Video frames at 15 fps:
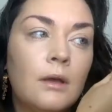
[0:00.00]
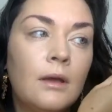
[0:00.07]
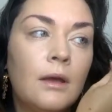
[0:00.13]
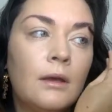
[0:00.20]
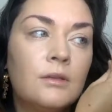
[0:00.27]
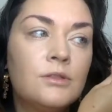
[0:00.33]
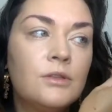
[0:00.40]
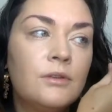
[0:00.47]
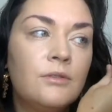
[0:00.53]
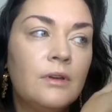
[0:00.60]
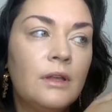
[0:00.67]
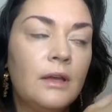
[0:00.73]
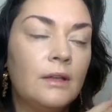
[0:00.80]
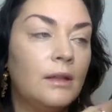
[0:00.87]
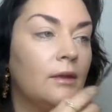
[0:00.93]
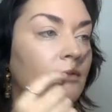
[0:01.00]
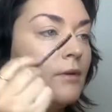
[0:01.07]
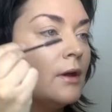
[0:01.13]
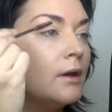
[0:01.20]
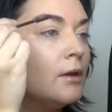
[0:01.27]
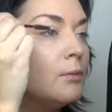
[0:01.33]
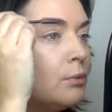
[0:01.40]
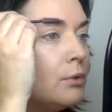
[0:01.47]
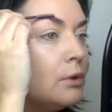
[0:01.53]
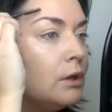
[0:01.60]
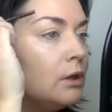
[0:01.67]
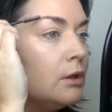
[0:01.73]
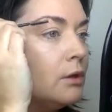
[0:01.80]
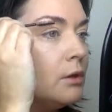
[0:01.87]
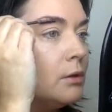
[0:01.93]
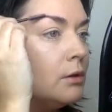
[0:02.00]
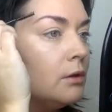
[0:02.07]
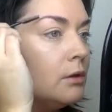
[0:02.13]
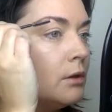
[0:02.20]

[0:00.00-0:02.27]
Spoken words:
I actually feel like they've got pretty good